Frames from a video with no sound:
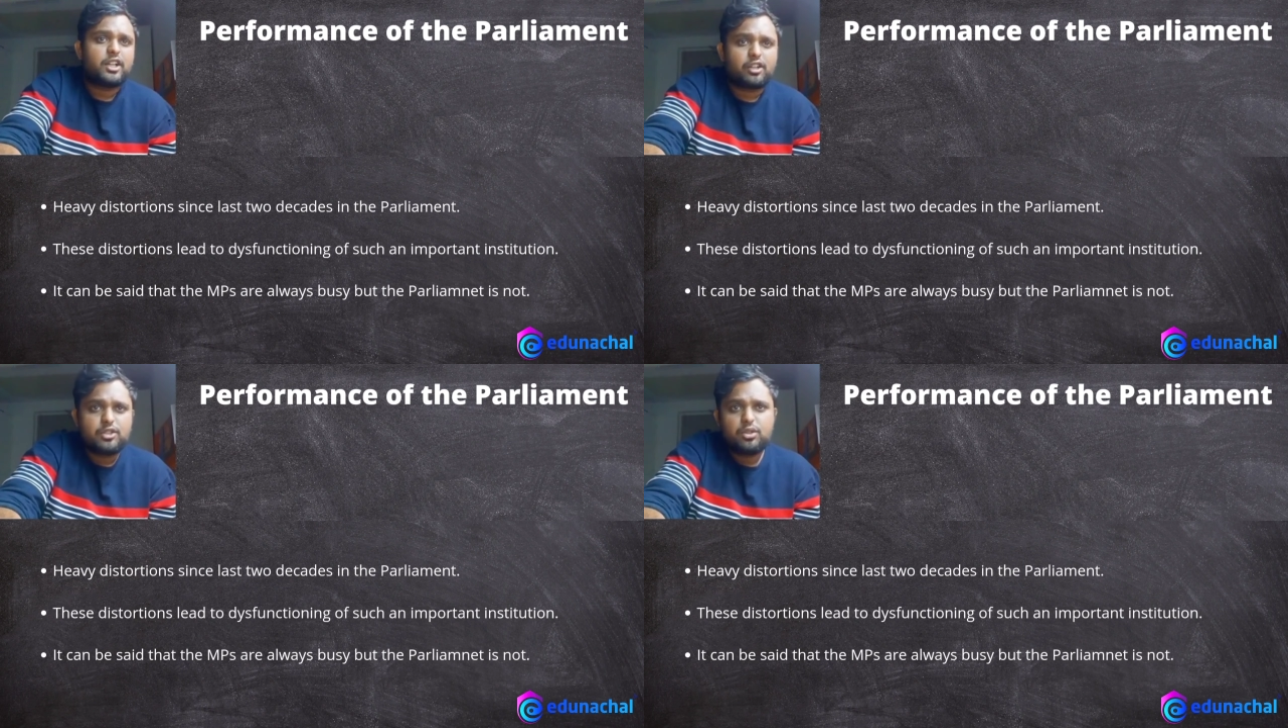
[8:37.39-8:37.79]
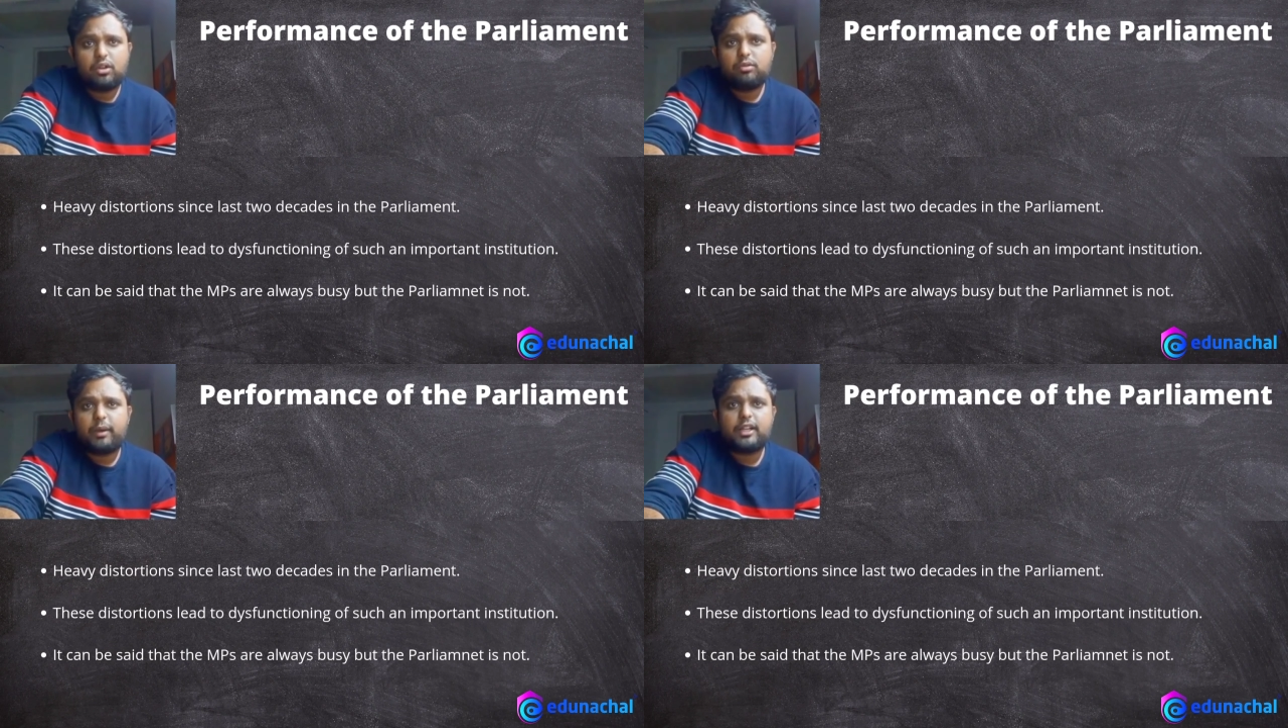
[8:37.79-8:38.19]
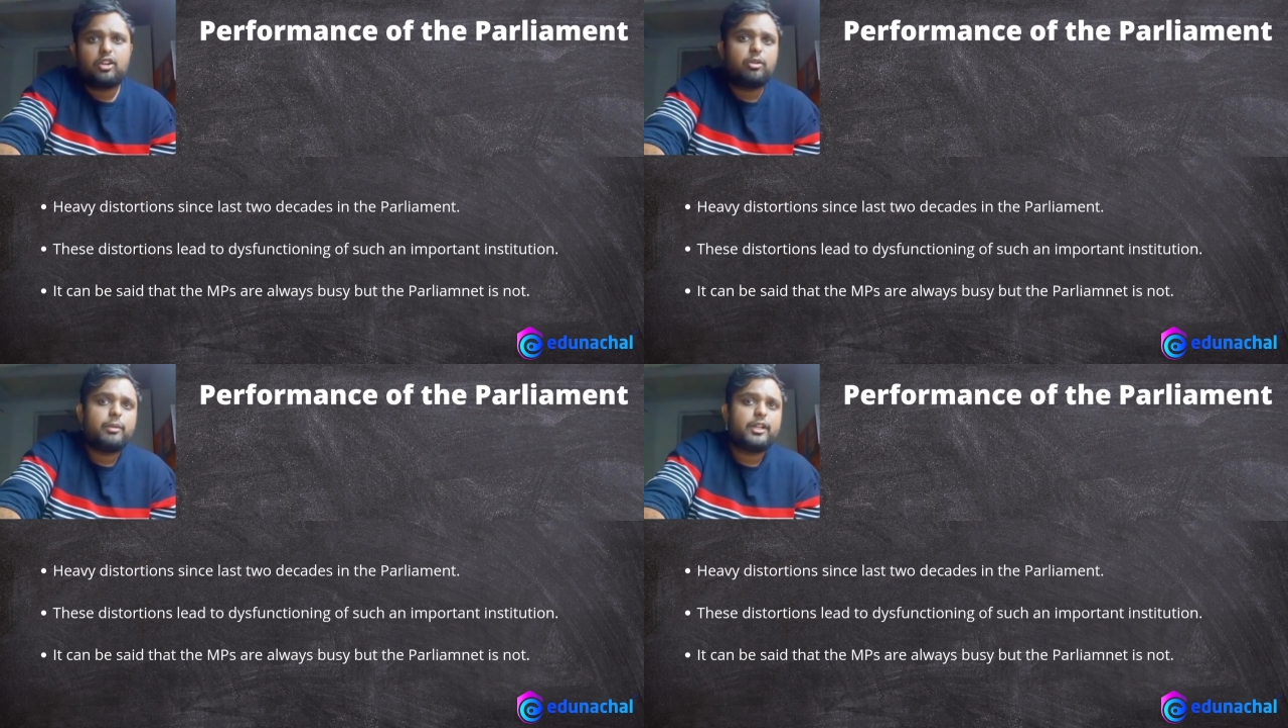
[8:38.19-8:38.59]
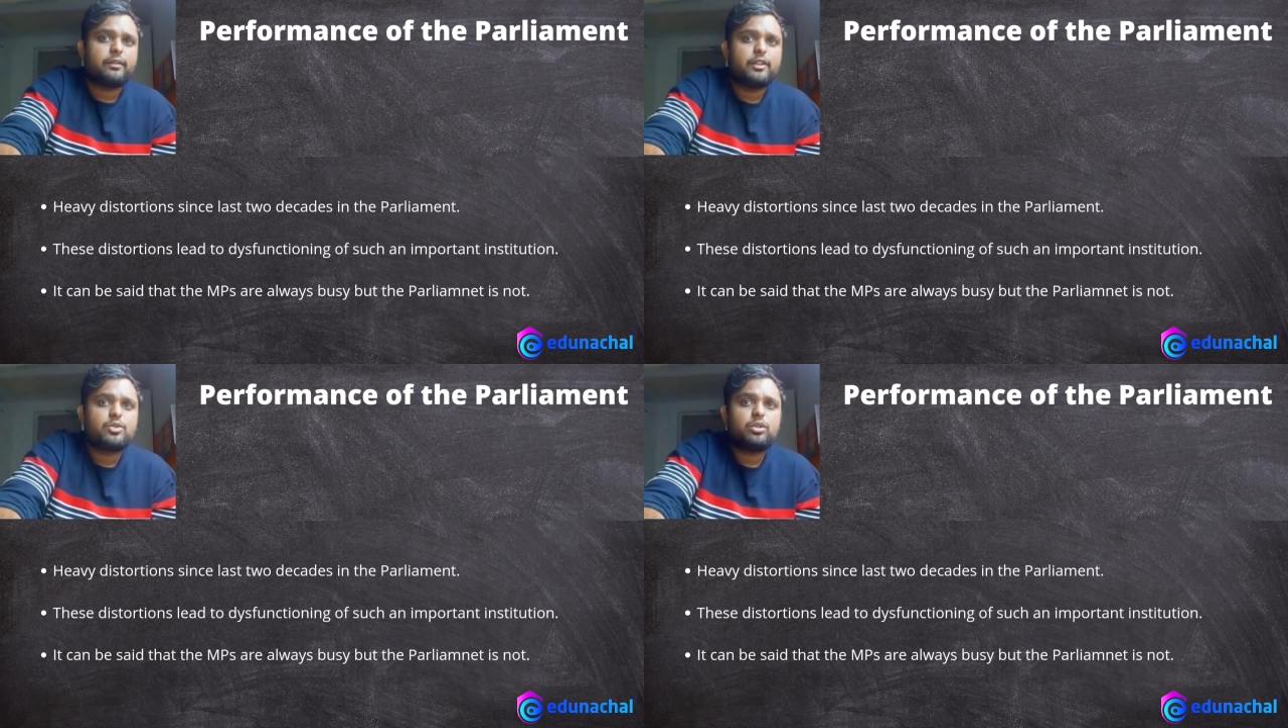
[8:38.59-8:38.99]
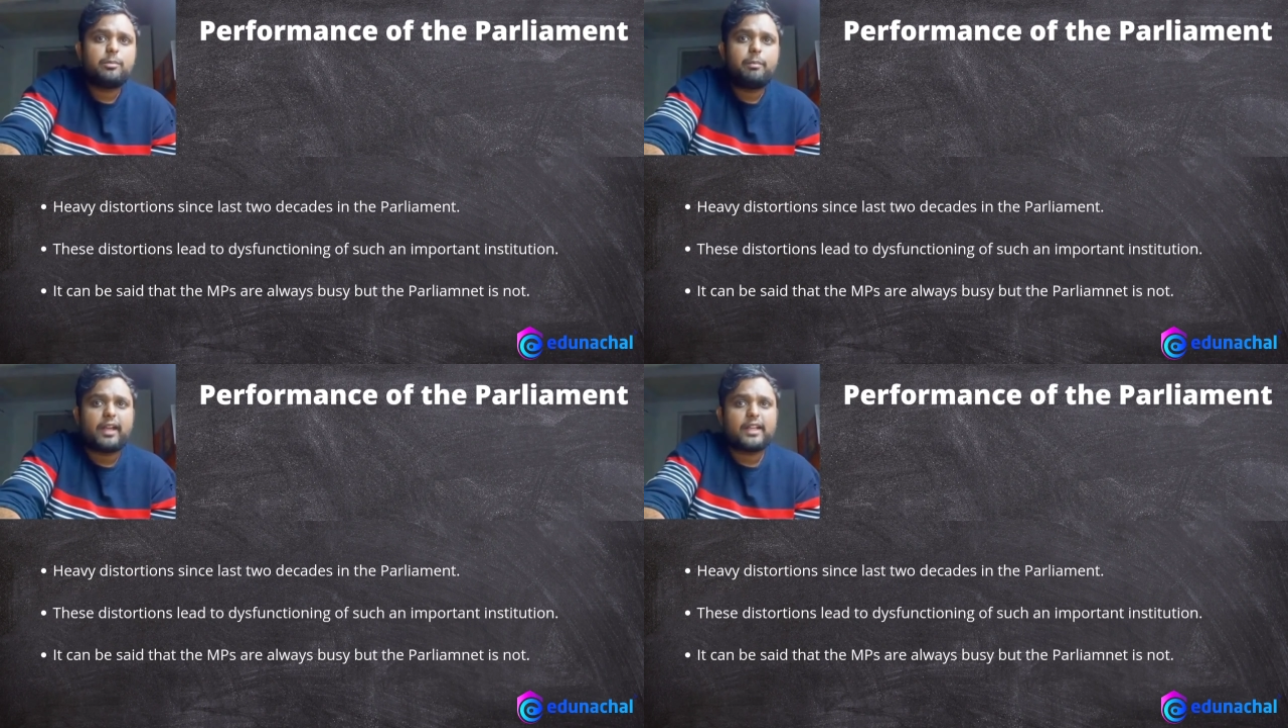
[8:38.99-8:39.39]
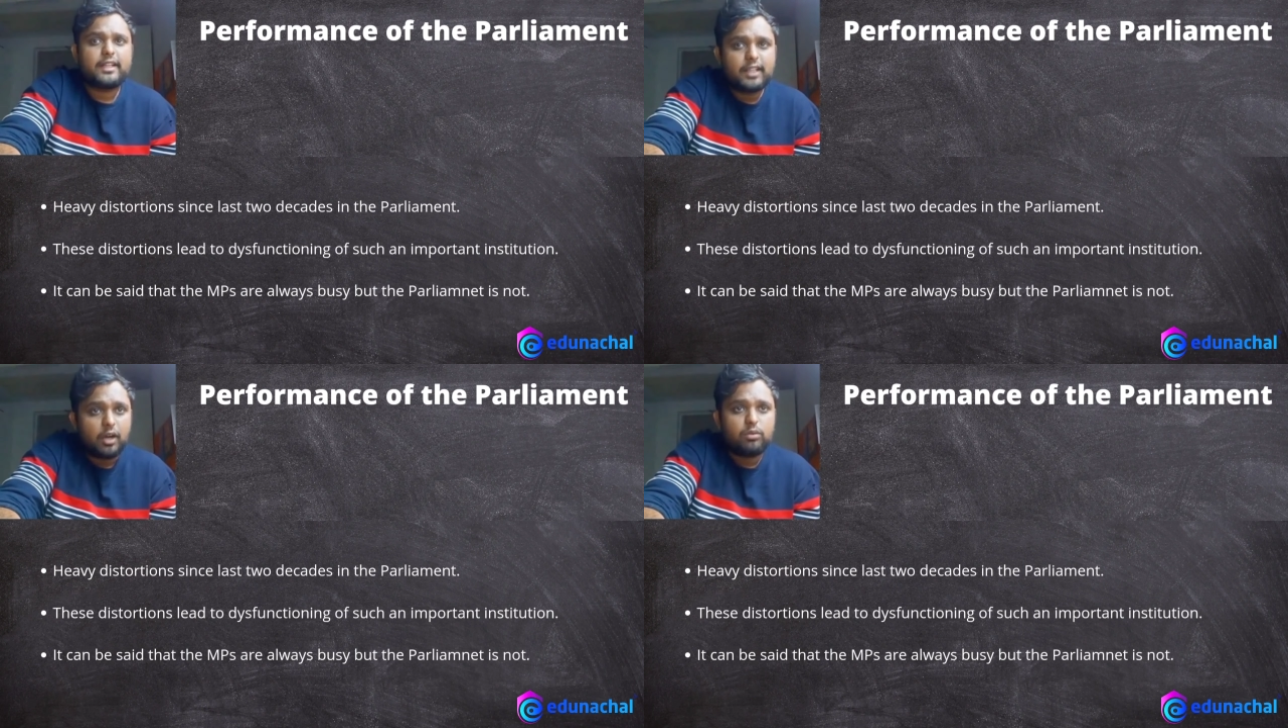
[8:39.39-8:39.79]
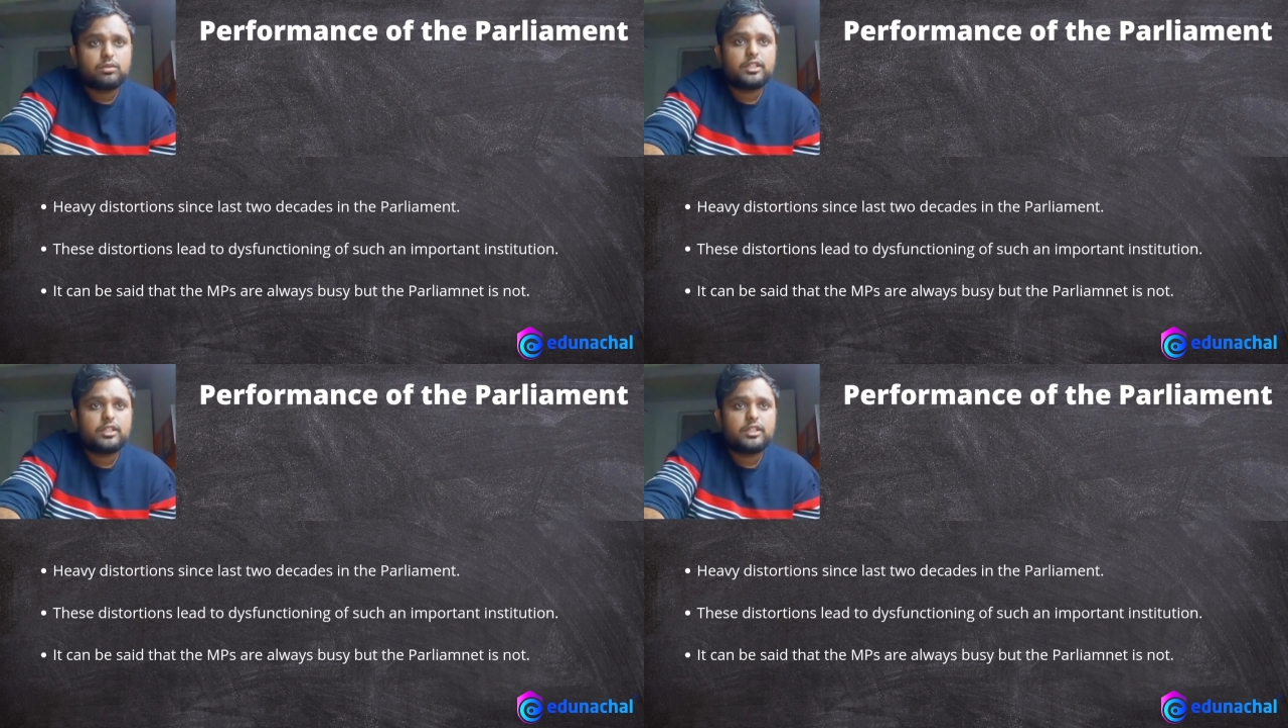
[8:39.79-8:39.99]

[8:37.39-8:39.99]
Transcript: resolved by government eventually backing down.